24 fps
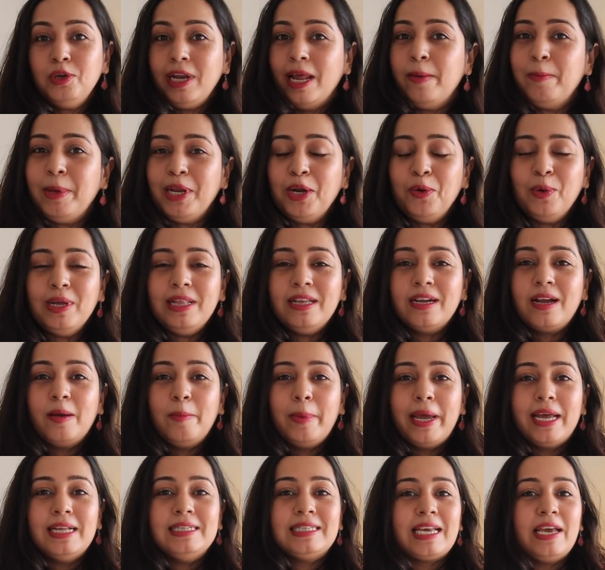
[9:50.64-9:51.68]
Do let me know in the
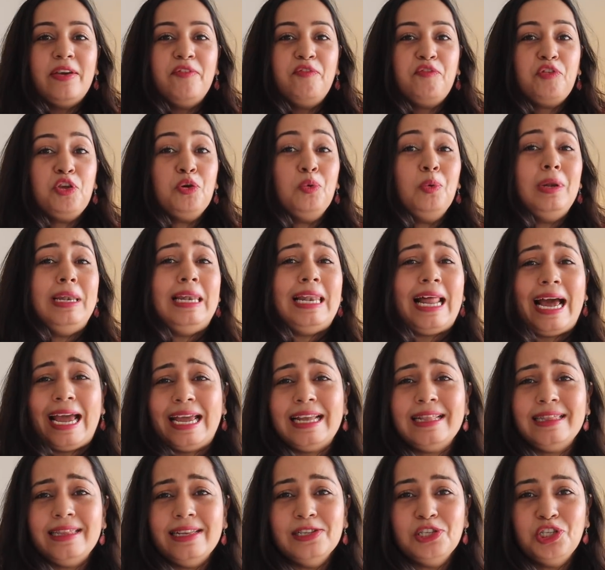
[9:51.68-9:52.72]
comments if you
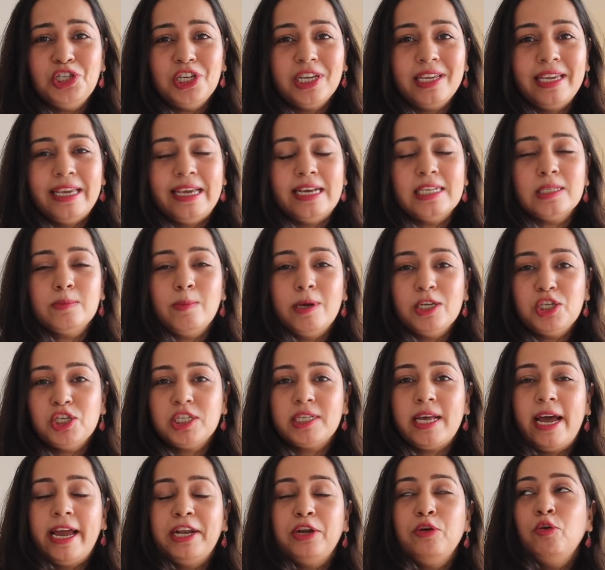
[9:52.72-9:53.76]
like til chikki as much
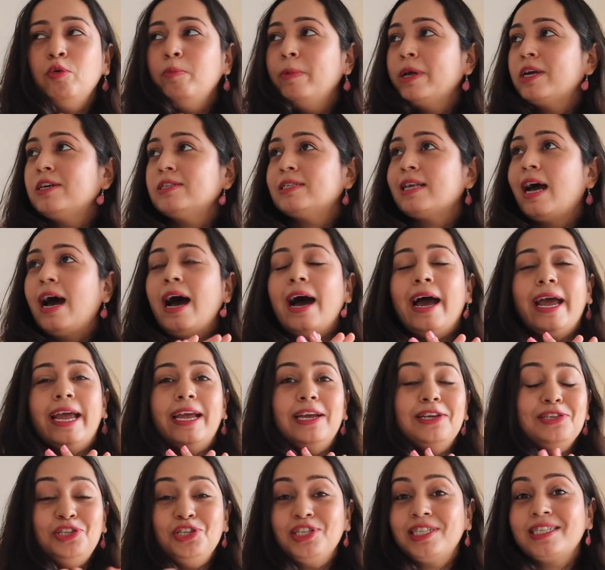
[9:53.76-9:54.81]
as I do, because
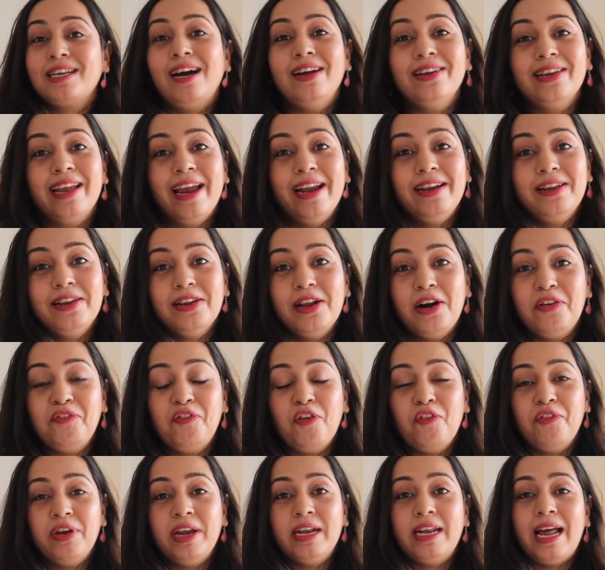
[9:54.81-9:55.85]
I just can't get
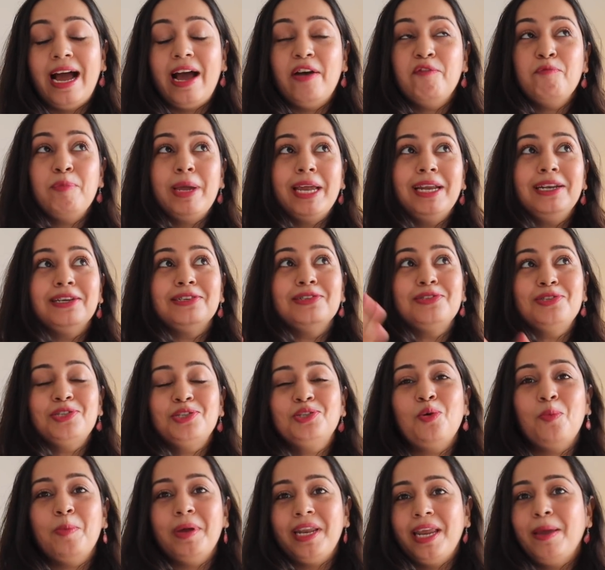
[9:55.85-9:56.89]
enough of it. I've made
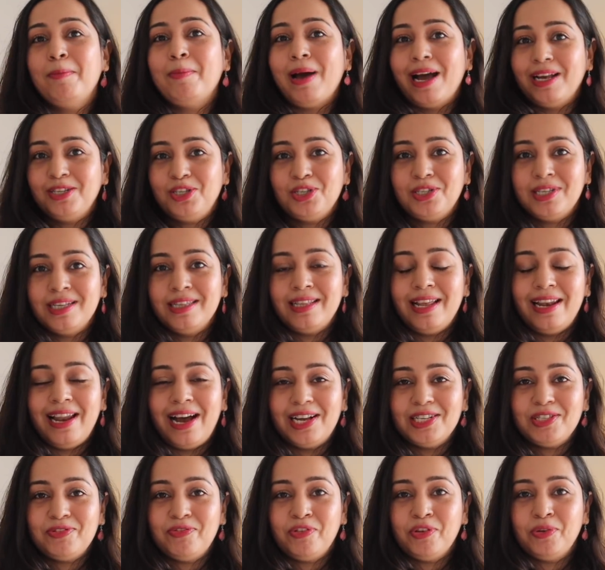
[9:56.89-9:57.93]
so many batches in the
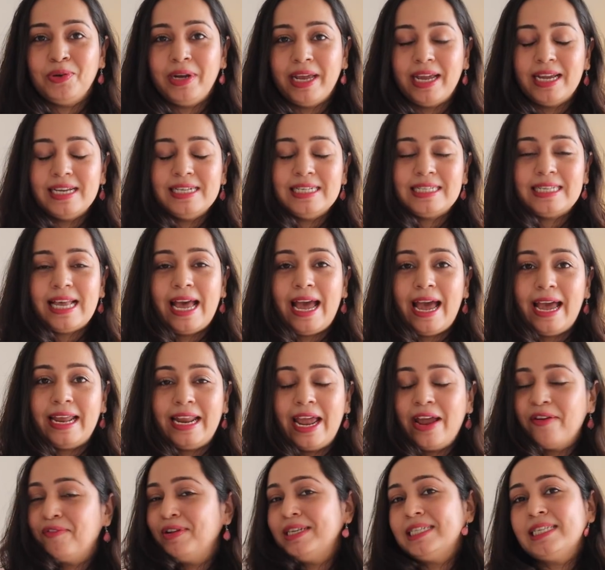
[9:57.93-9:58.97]
last few days,
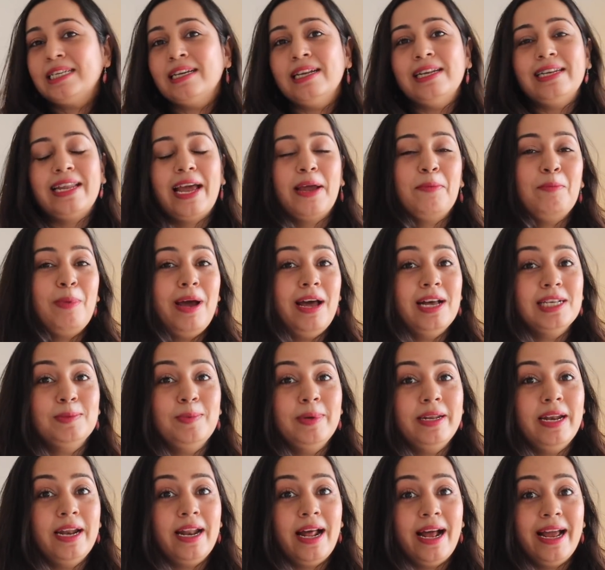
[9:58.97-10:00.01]
and every single time my
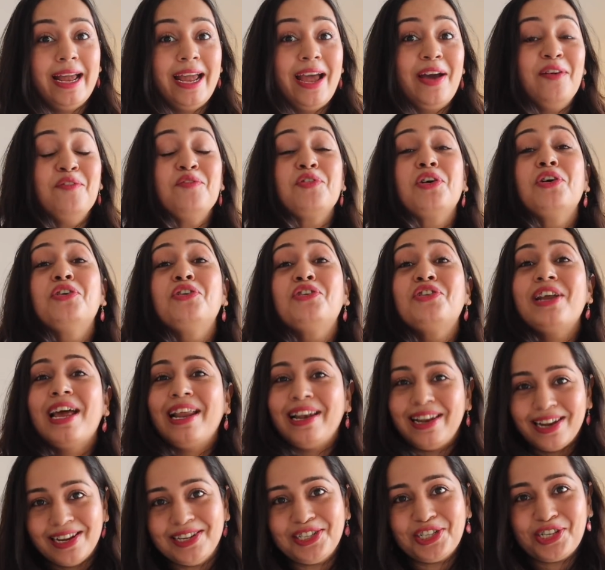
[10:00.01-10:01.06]
husband and I have
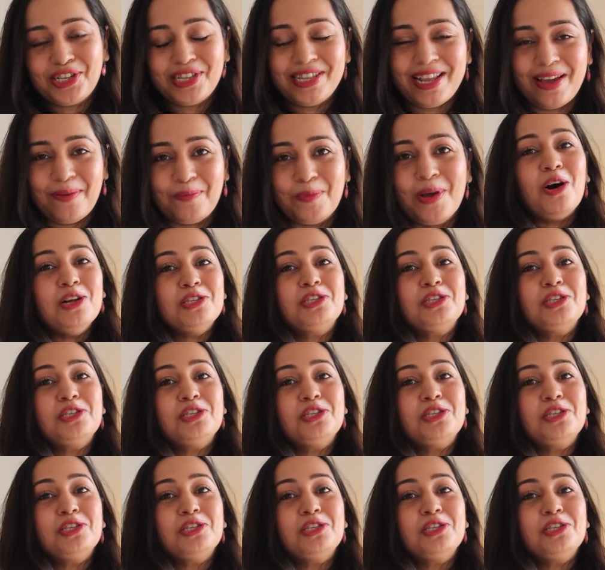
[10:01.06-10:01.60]
relished them.